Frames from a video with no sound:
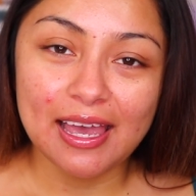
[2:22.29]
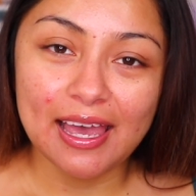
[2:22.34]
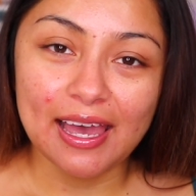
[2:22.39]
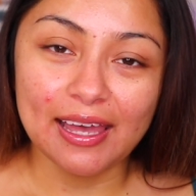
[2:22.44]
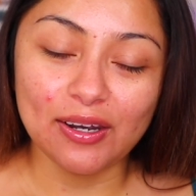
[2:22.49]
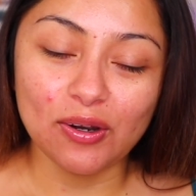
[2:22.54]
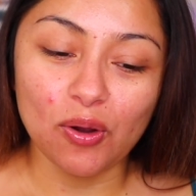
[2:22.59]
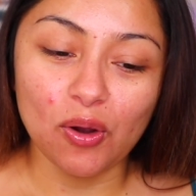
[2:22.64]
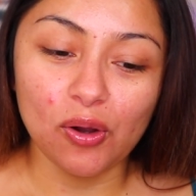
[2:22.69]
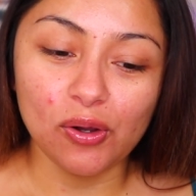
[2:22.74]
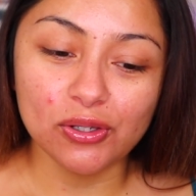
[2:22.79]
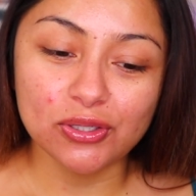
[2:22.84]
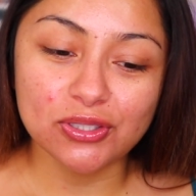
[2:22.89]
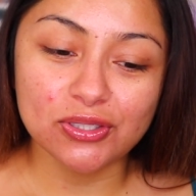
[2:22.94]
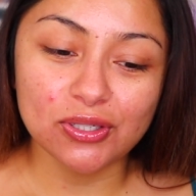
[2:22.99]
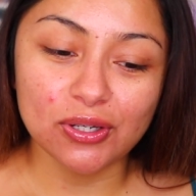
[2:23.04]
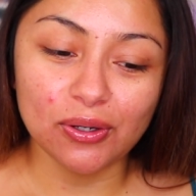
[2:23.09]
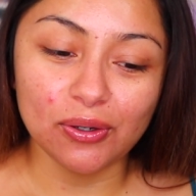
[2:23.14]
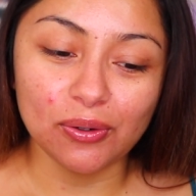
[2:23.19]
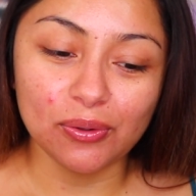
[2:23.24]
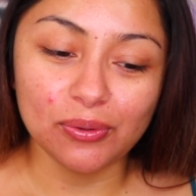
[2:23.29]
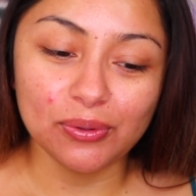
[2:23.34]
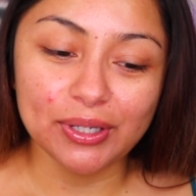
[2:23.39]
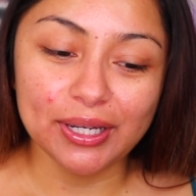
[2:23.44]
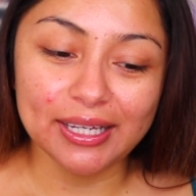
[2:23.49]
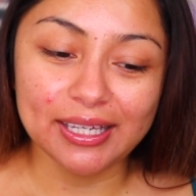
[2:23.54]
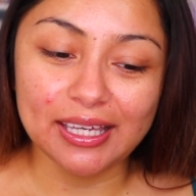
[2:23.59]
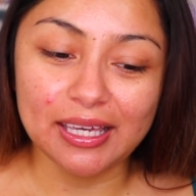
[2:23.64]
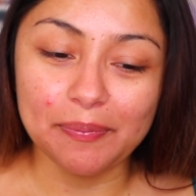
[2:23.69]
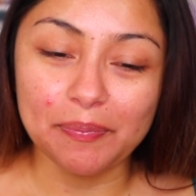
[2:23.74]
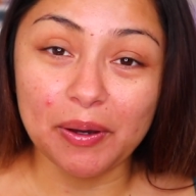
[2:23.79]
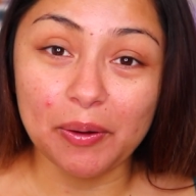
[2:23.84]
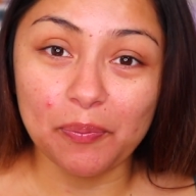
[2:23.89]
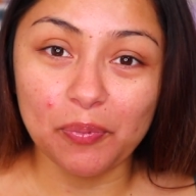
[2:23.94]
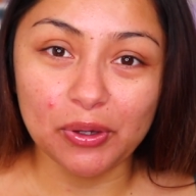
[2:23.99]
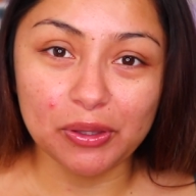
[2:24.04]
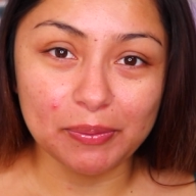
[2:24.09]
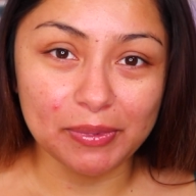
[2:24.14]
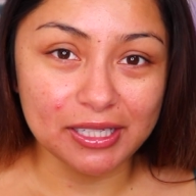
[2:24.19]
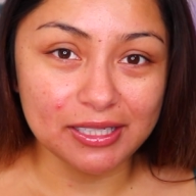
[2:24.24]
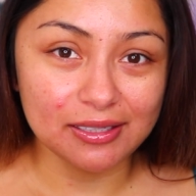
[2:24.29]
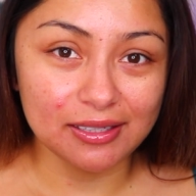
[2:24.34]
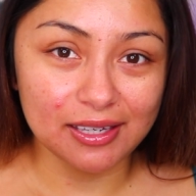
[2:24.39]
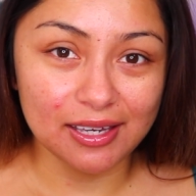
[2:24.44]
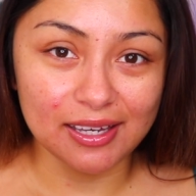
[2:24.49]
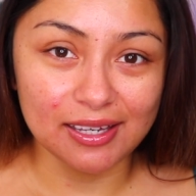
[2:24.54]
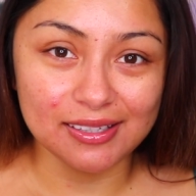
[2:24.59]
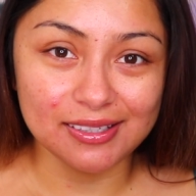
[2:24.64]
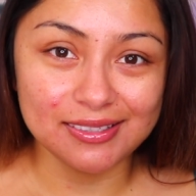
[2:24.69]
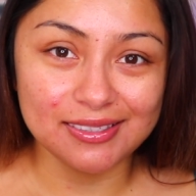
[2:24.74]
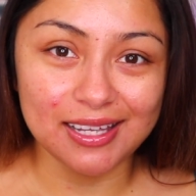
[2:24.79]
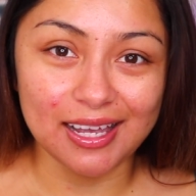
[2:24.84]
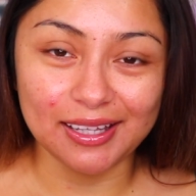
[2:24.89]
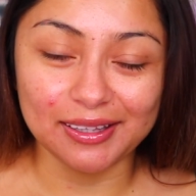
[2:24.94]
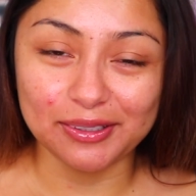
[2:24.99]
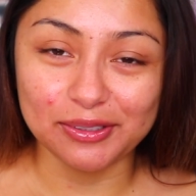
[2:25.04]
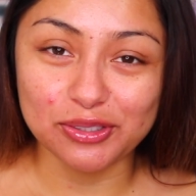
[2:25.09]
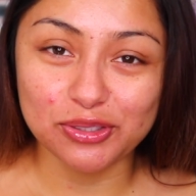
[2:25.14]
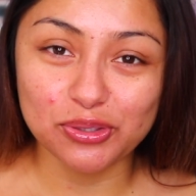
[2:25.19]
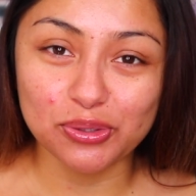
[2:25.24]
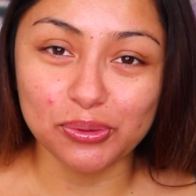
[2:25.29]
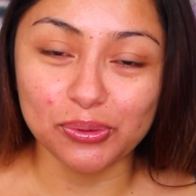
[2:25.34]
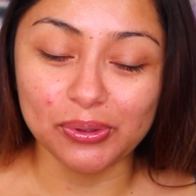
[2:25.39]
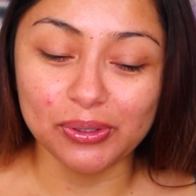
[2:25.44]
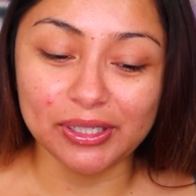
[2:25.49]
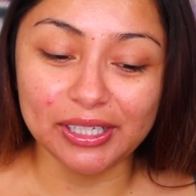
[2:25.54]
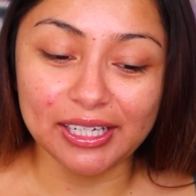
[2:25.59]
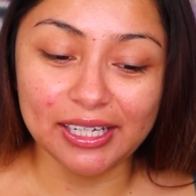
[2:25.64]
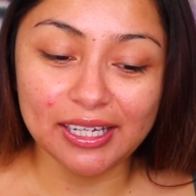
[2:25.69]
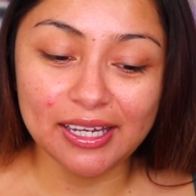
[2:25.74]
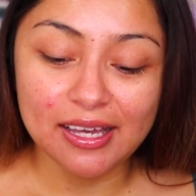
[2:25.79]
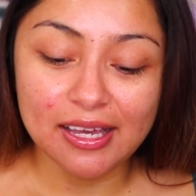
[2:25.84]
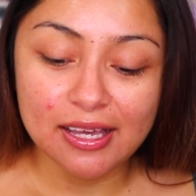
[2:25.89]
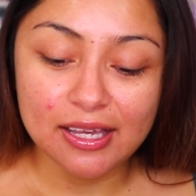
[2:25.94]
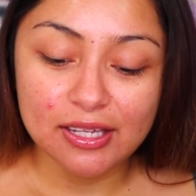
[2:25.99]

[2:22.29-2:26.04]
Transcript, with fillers: and also keep up with my kids and their schooling.